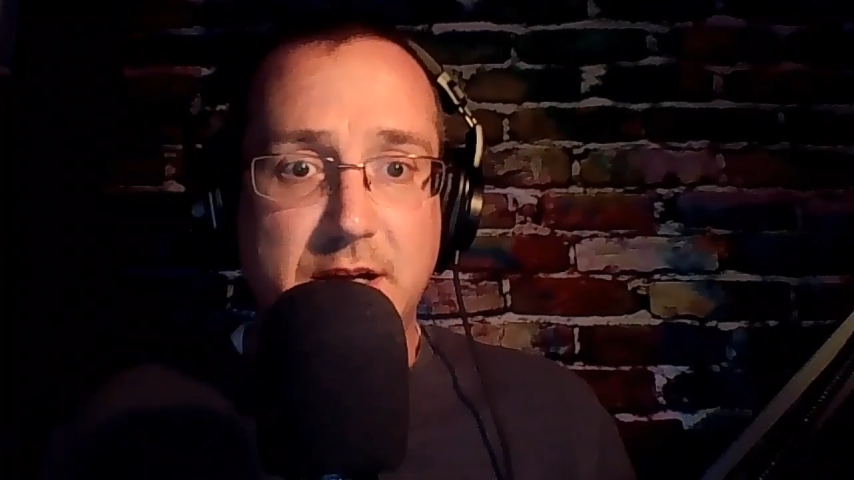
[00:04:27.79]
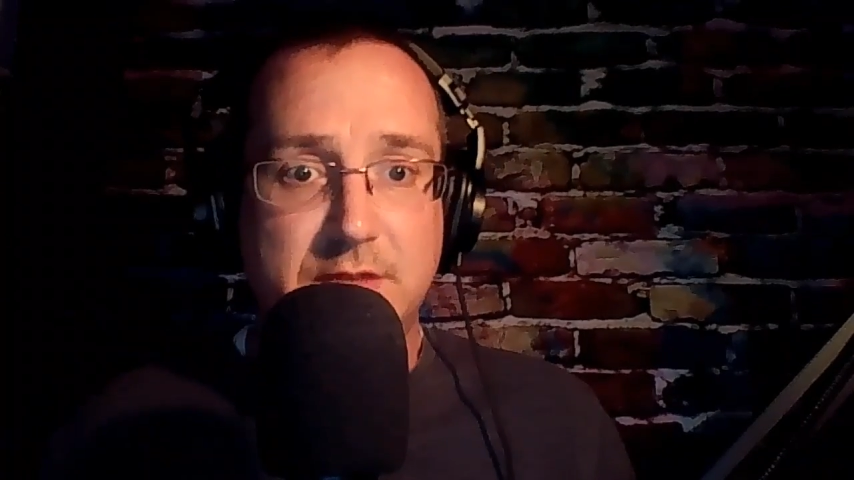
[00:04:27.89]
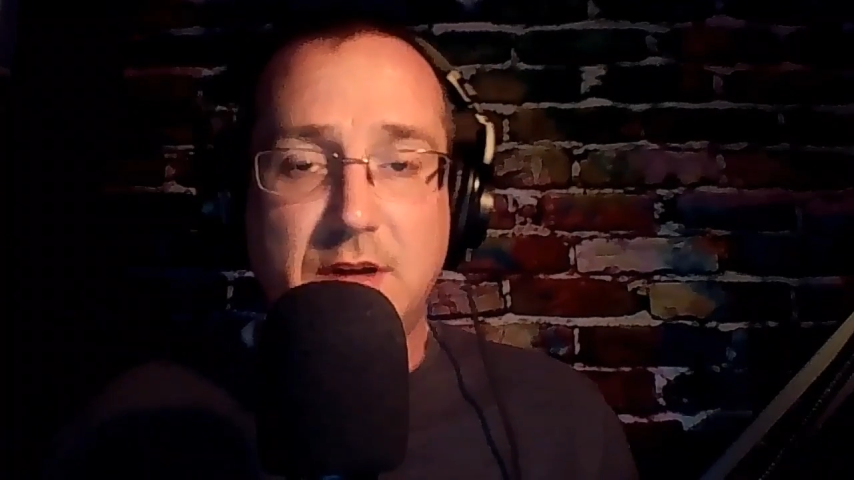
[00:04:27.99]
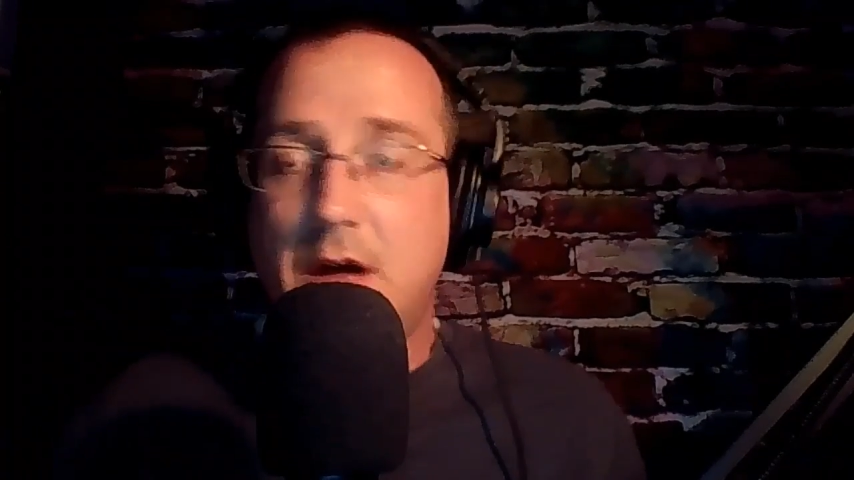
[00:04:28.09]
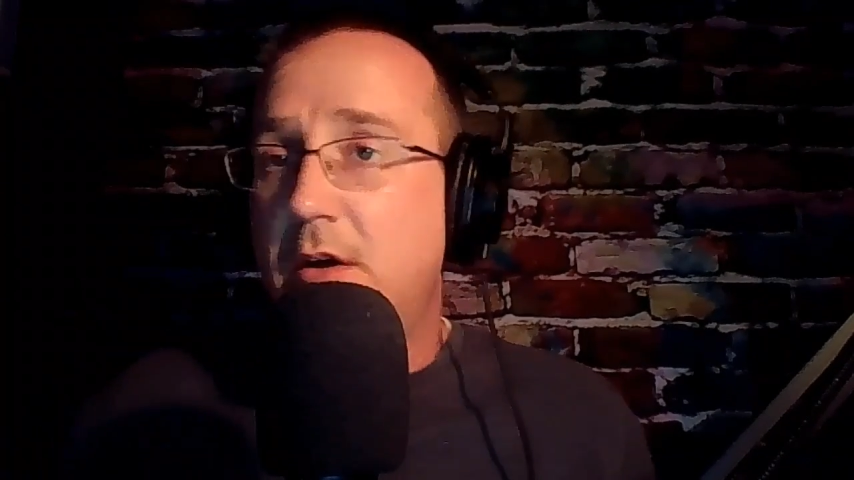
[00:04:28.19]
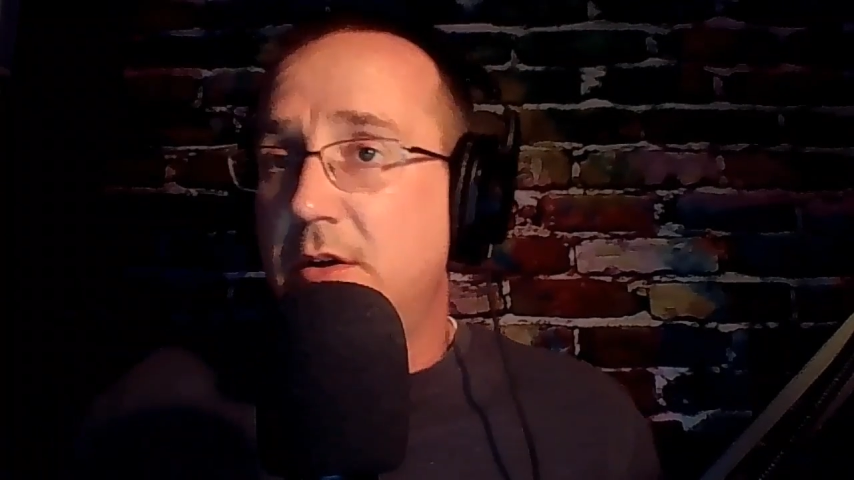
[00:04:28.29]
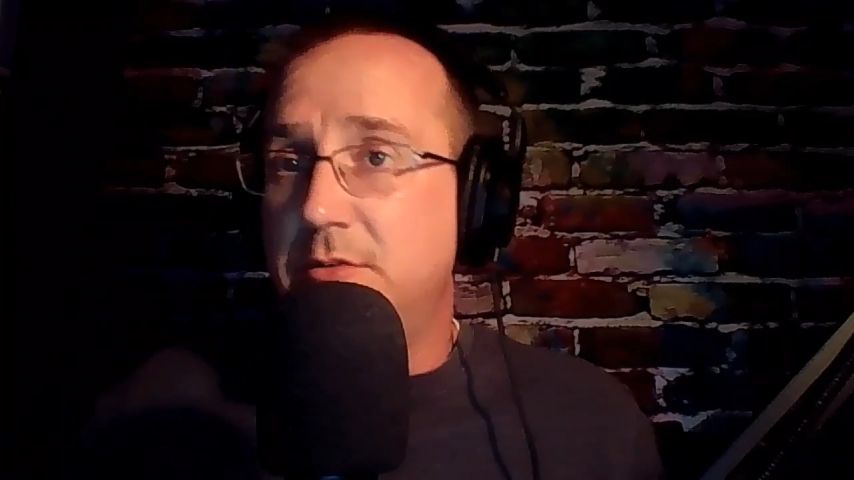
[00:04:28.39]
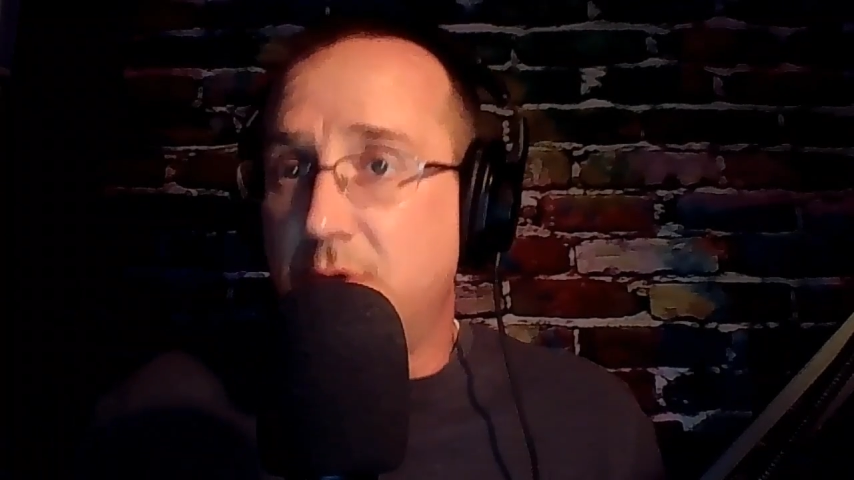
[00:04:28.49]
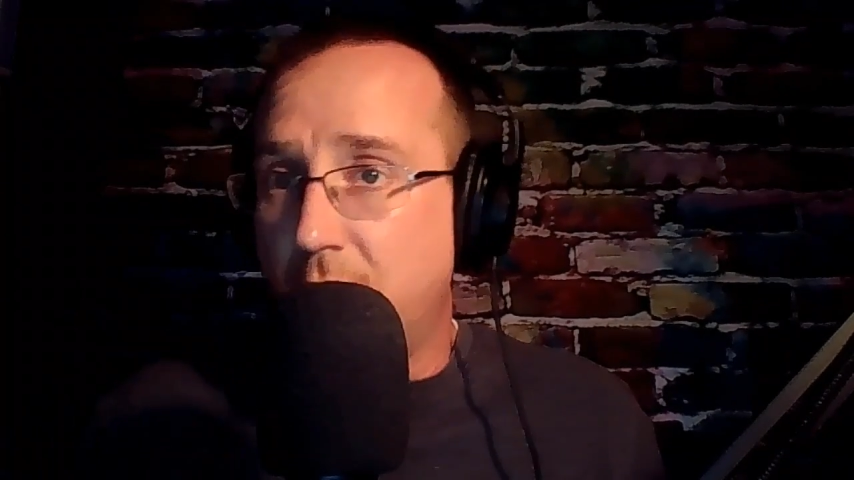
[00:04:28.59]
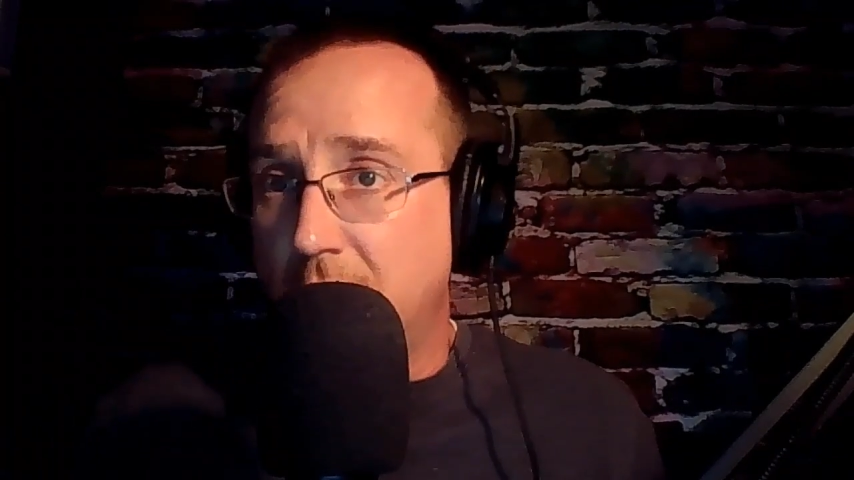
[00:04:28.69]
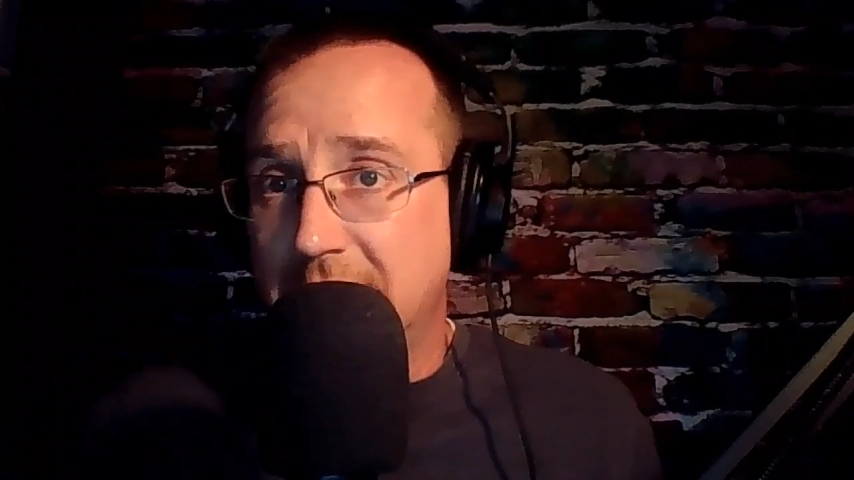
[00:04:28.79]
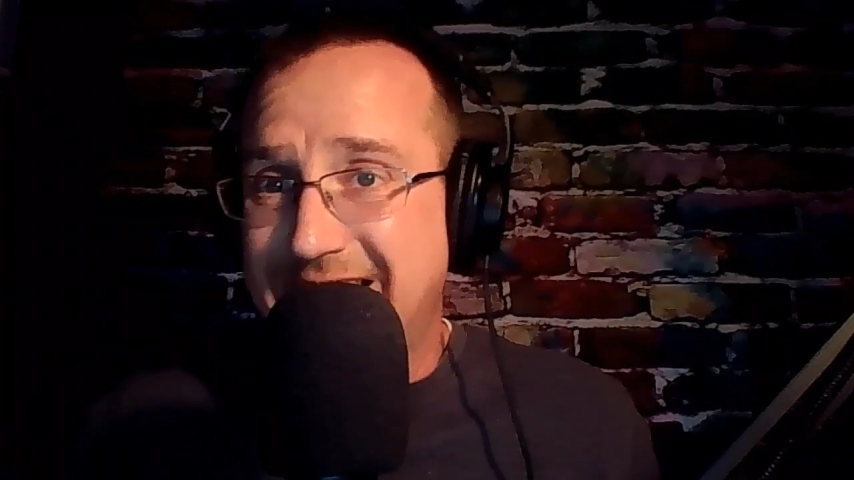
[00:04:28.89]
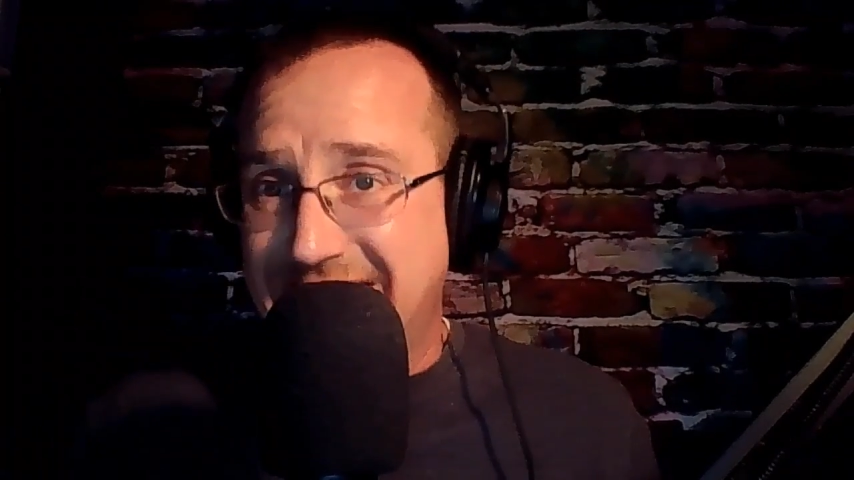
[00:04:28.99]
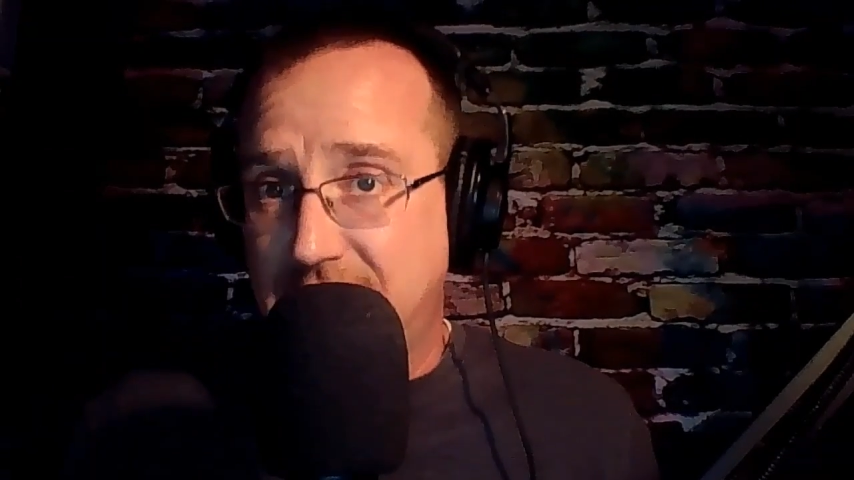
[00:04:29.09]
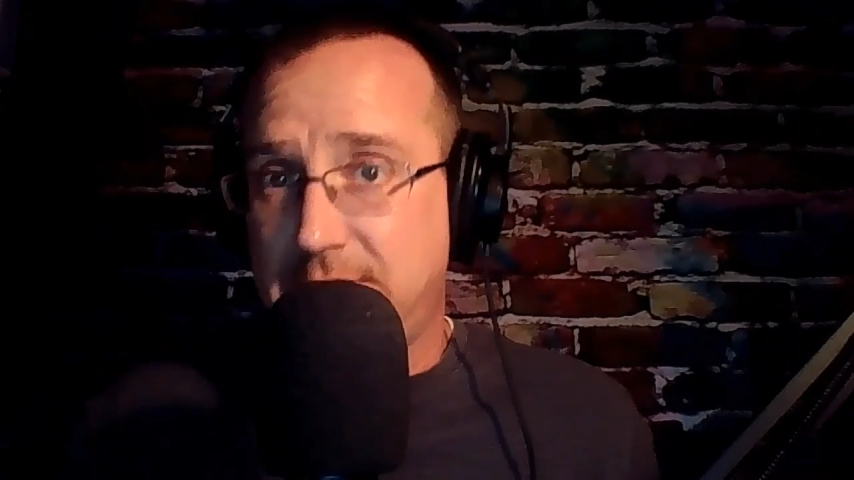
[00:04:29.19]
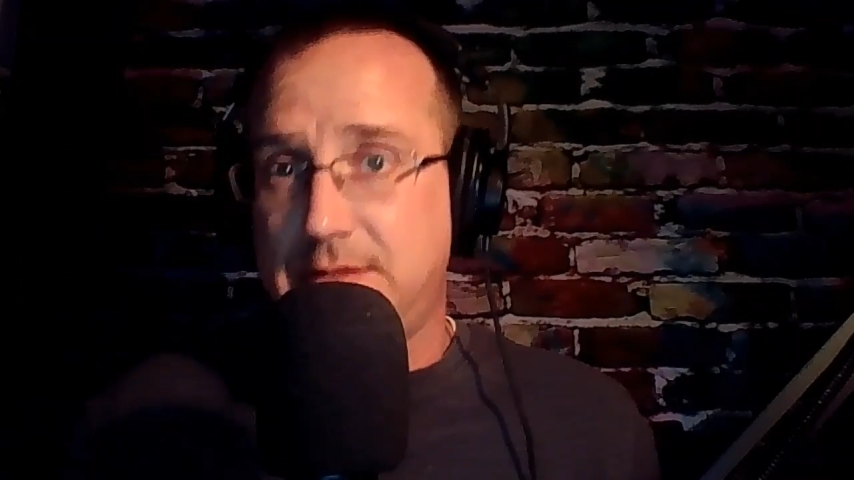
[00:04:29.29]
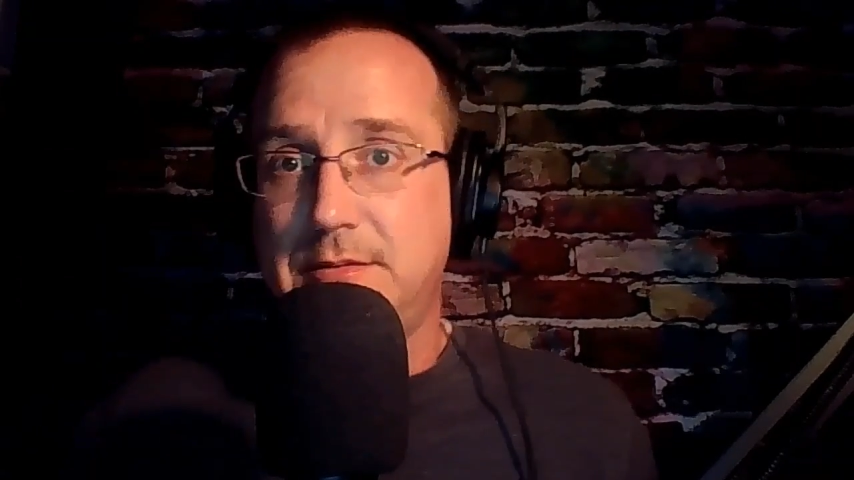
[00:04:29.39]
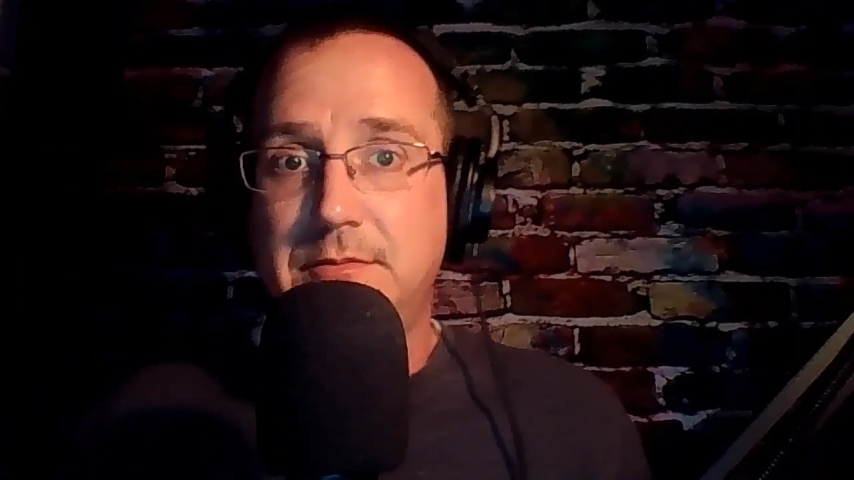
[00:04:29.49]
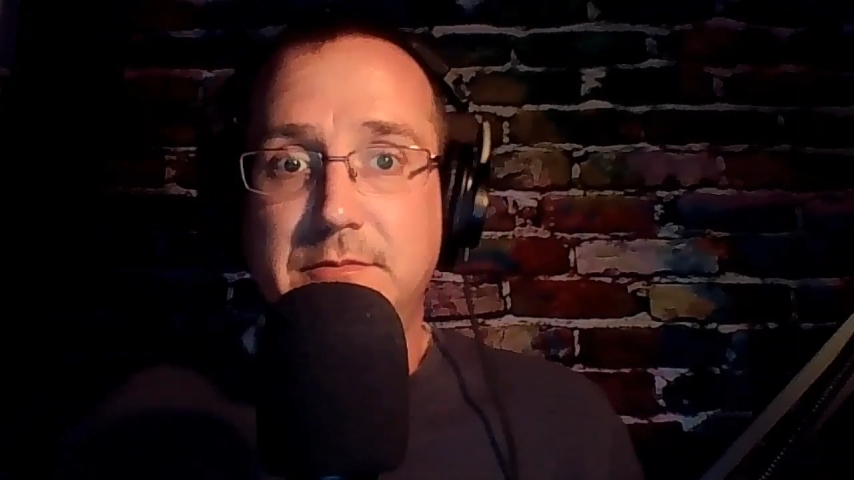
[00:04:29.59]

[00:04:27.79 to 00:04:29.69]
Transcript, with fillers: his neural lace,